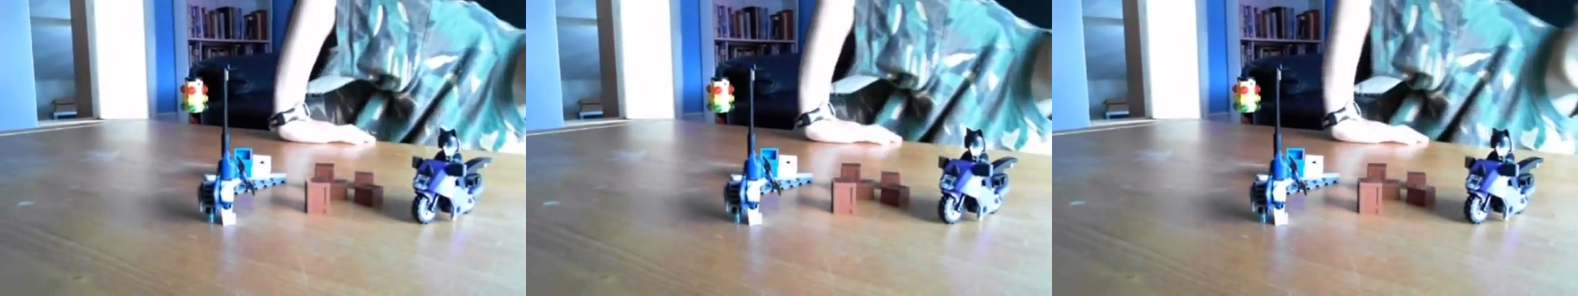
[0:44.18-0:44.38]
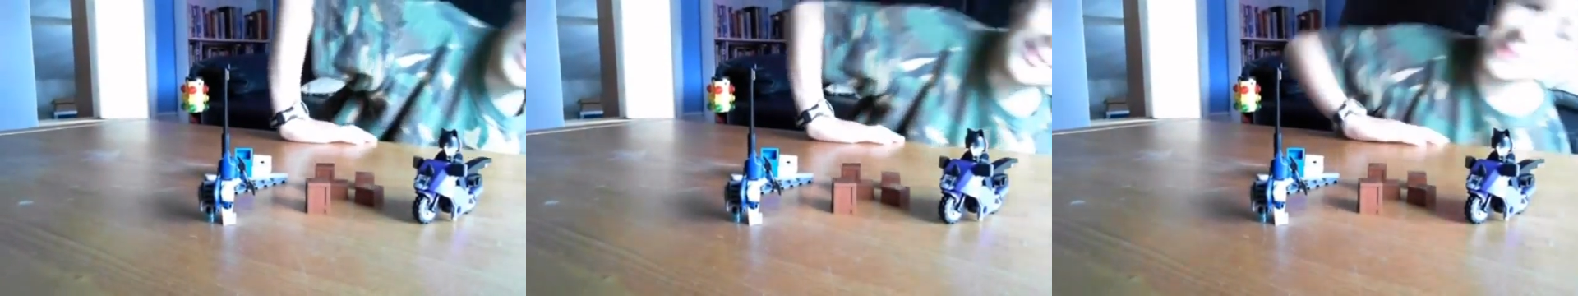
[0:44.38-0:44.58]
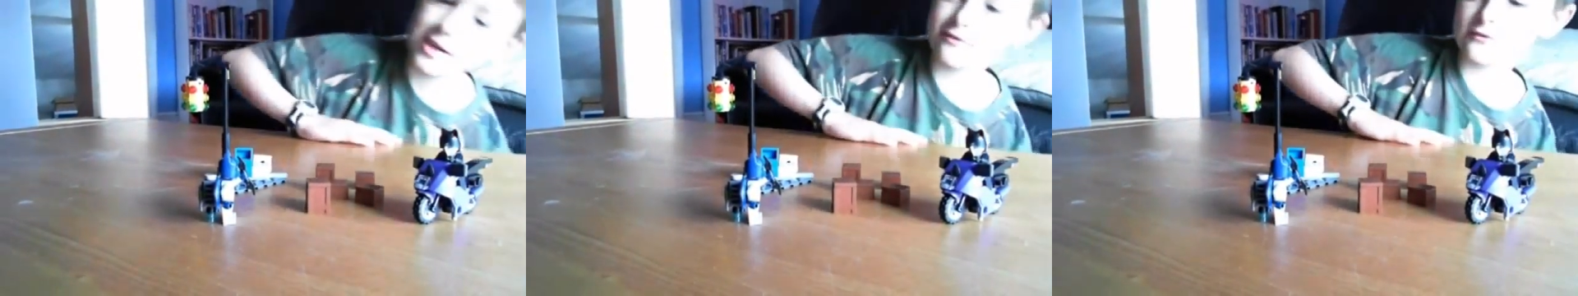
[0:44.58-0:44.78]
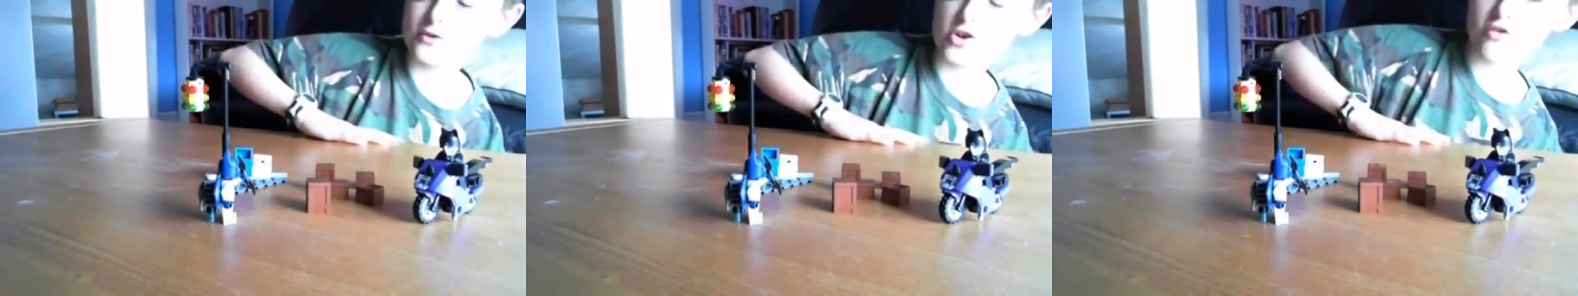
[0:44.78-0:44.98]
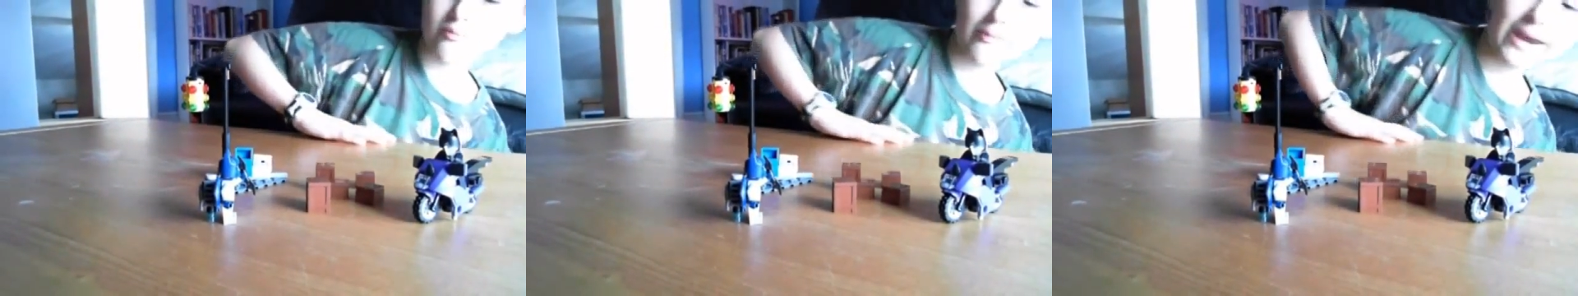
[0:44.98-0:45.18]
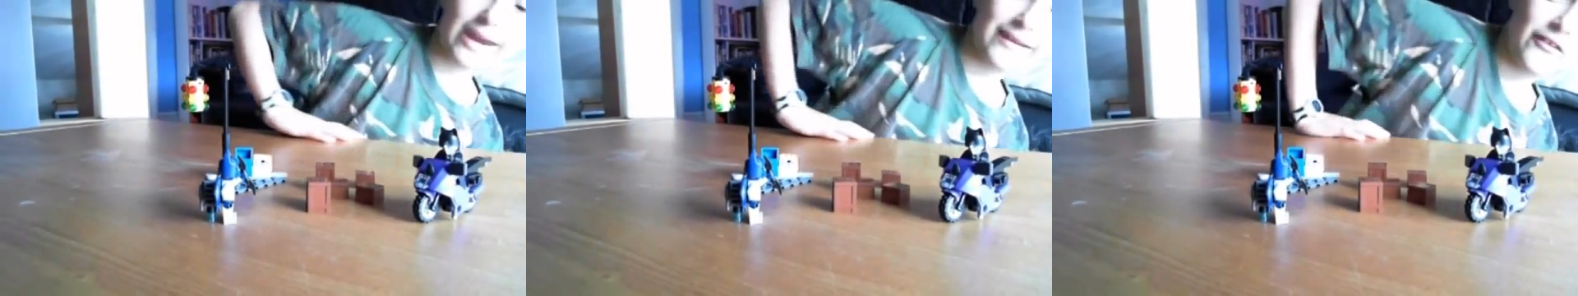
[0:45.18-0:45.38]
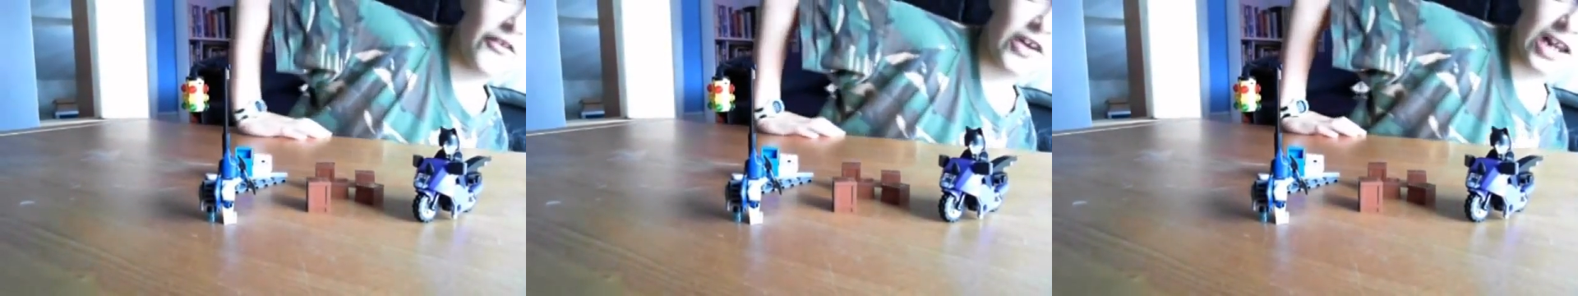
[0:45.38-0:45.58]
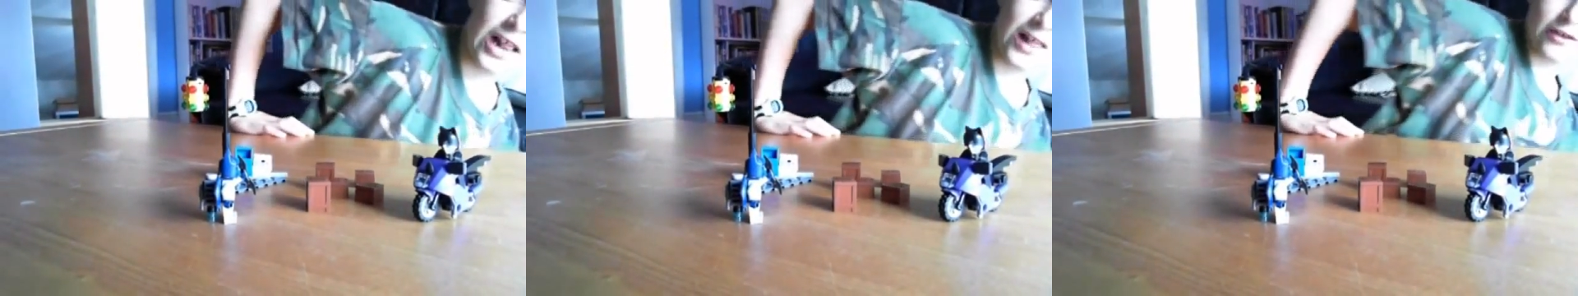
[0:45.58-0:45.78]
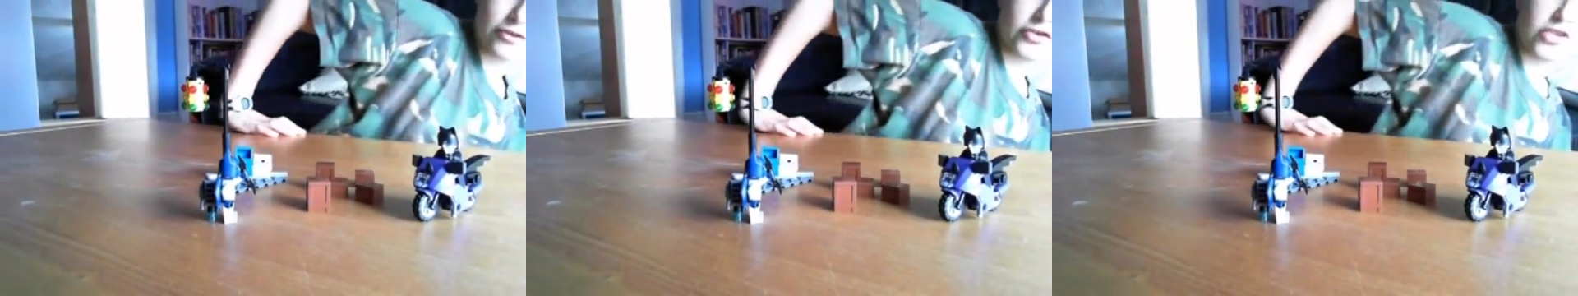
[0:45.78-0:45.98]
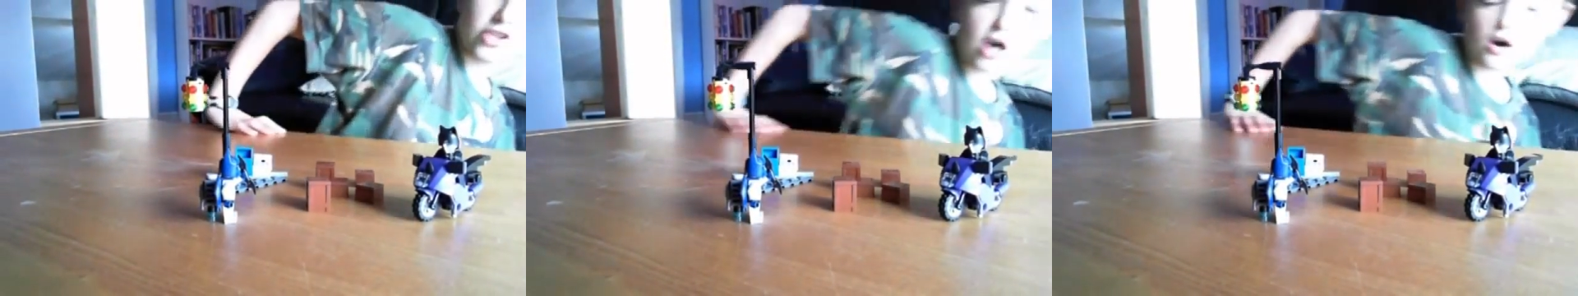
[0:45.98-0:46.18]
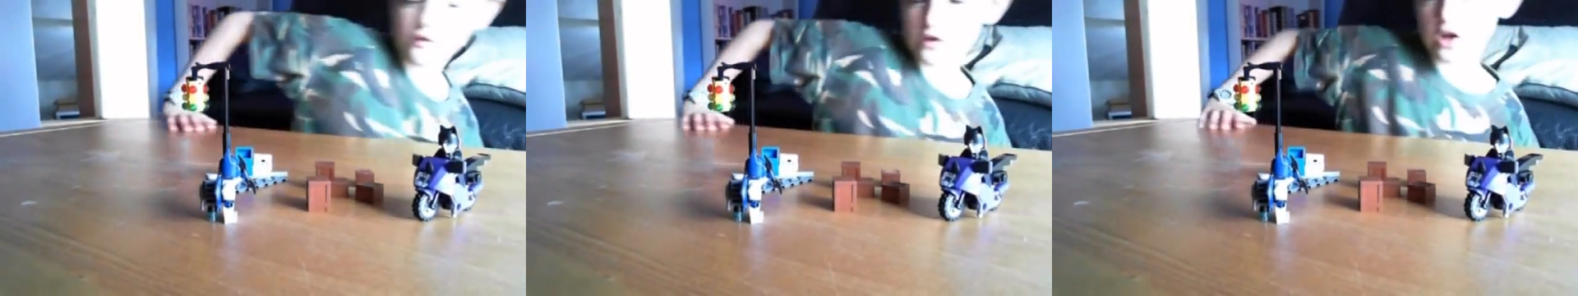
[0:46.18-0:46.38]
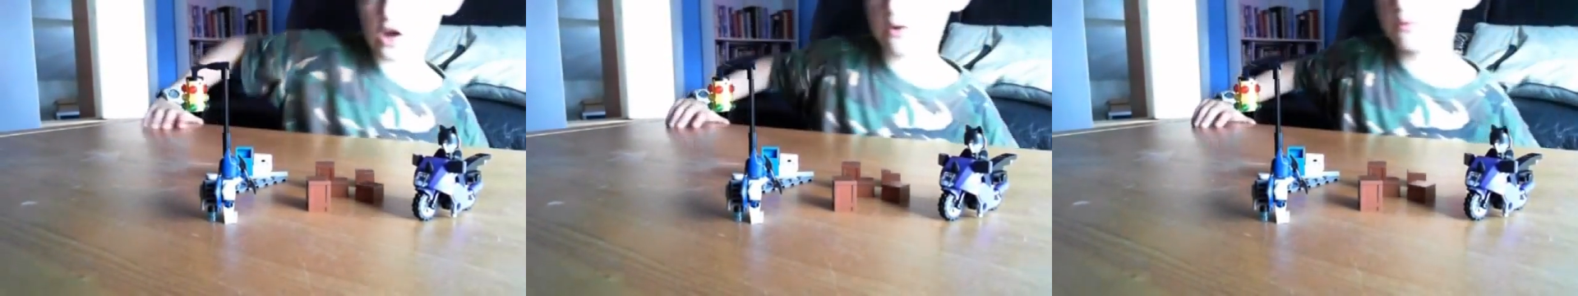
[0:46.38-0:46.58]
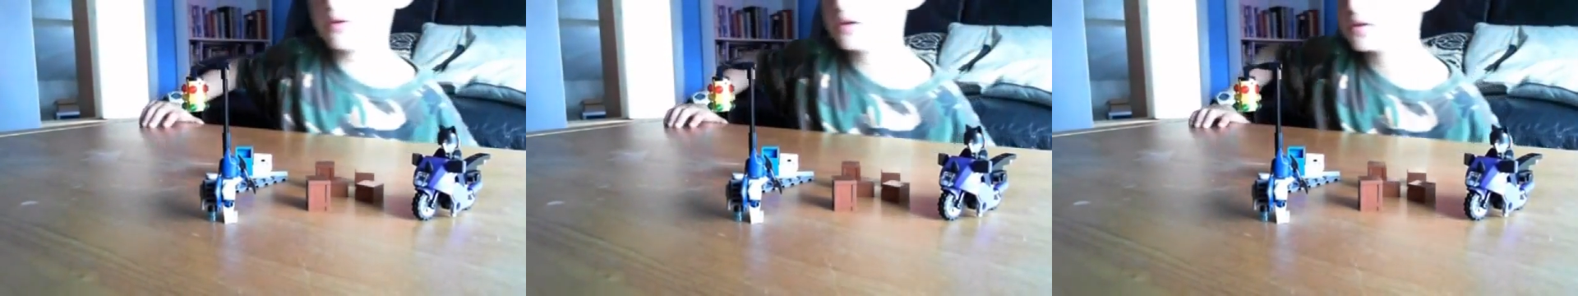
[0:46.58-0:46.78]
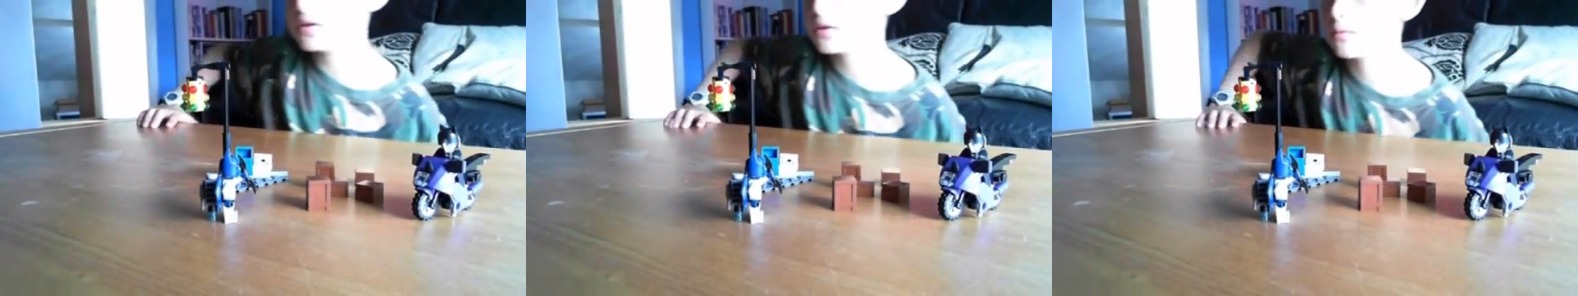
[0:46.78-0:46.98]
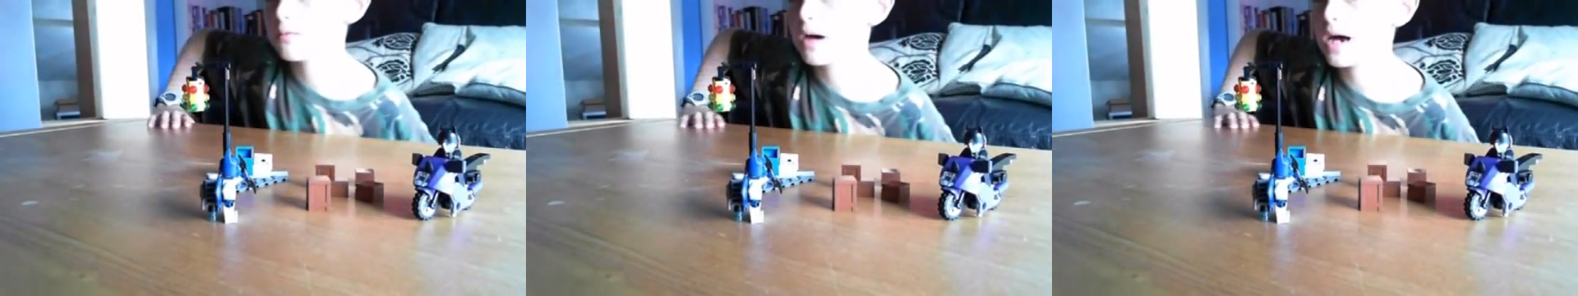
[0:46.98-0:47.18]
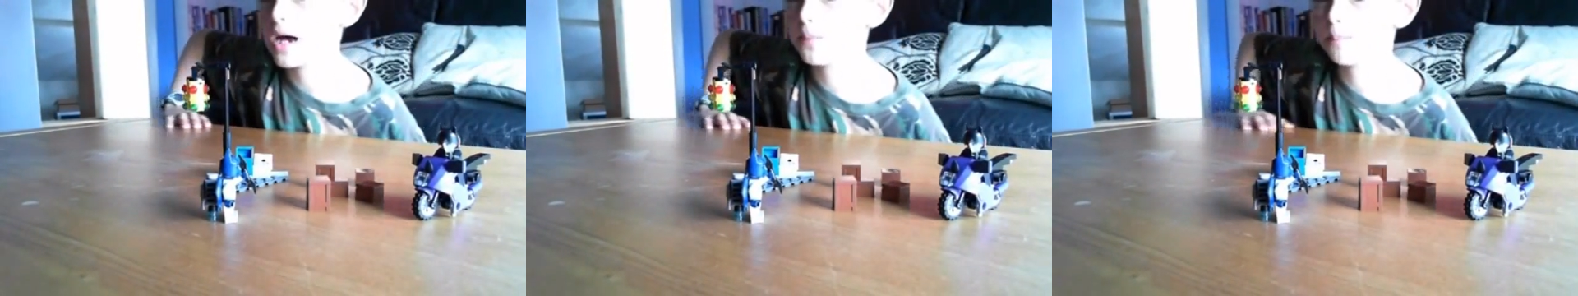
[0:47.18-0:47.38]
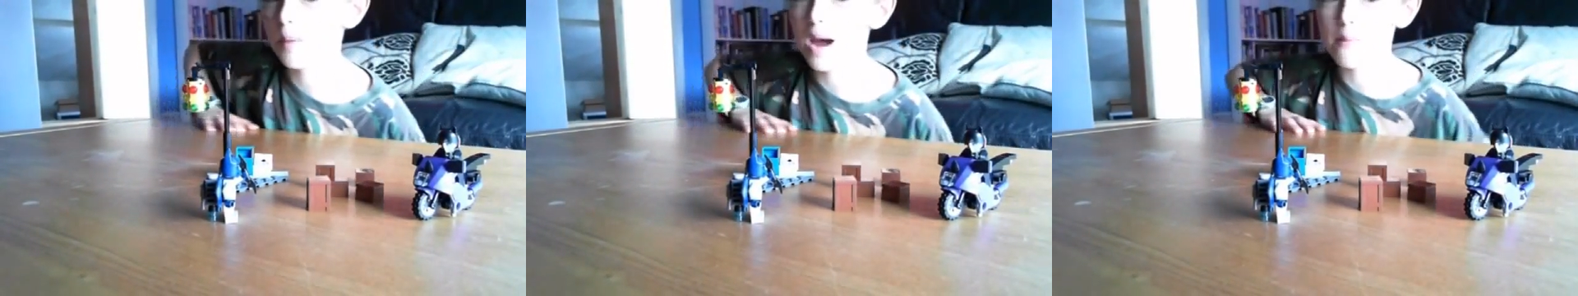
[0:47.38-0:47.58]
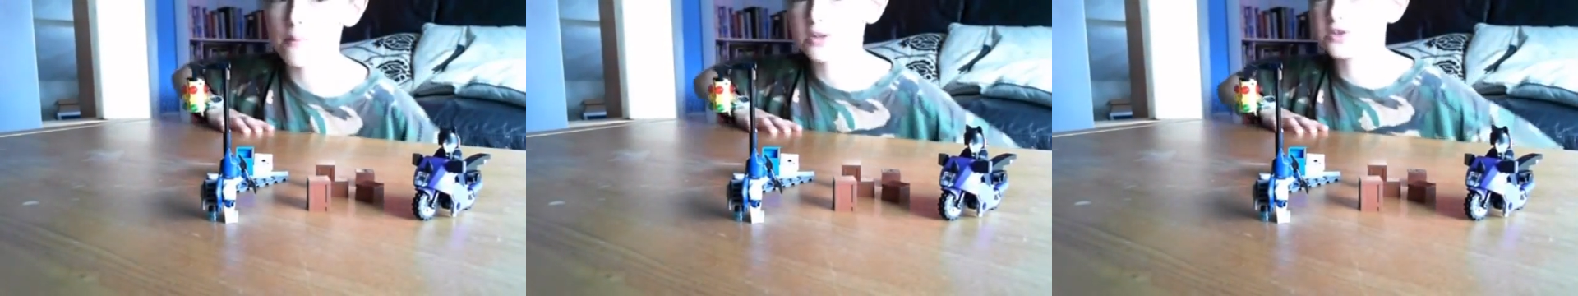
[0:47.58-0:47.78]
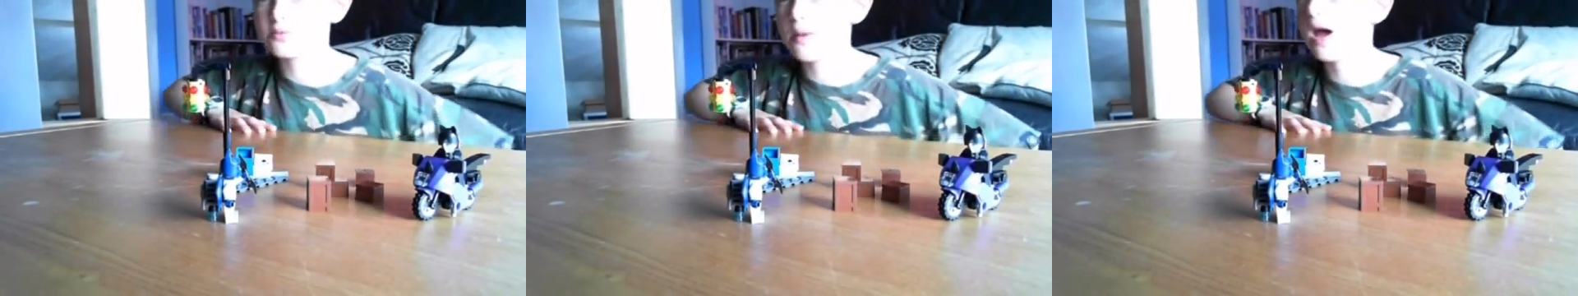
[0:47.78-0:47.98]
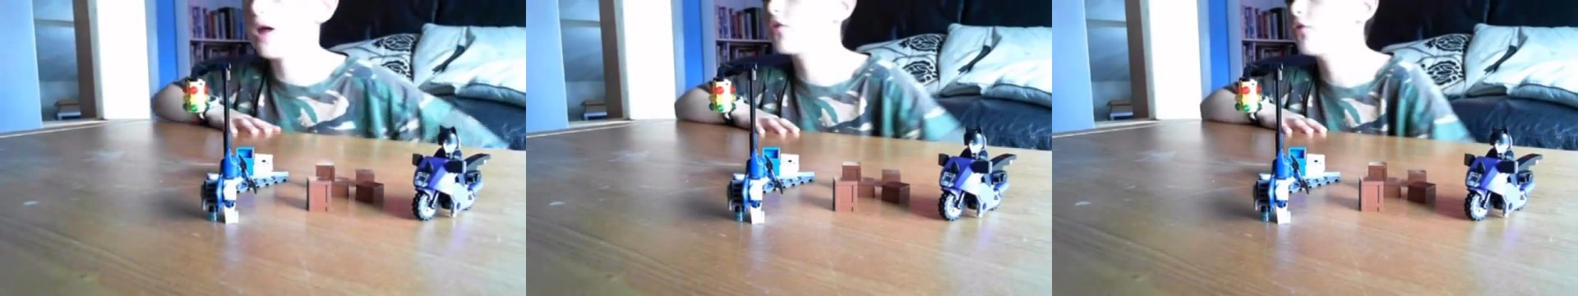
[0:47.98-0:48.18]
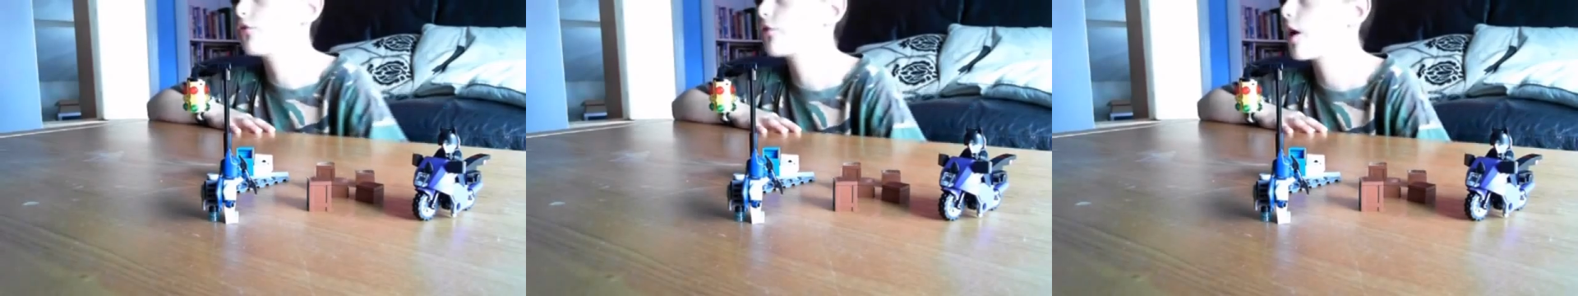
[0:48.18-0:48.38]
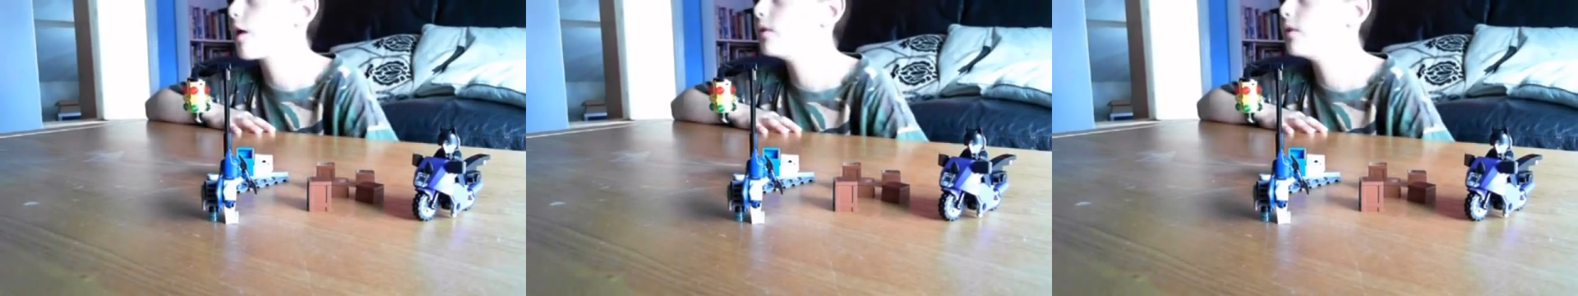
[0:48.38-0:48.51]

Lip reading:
(no speaker visible)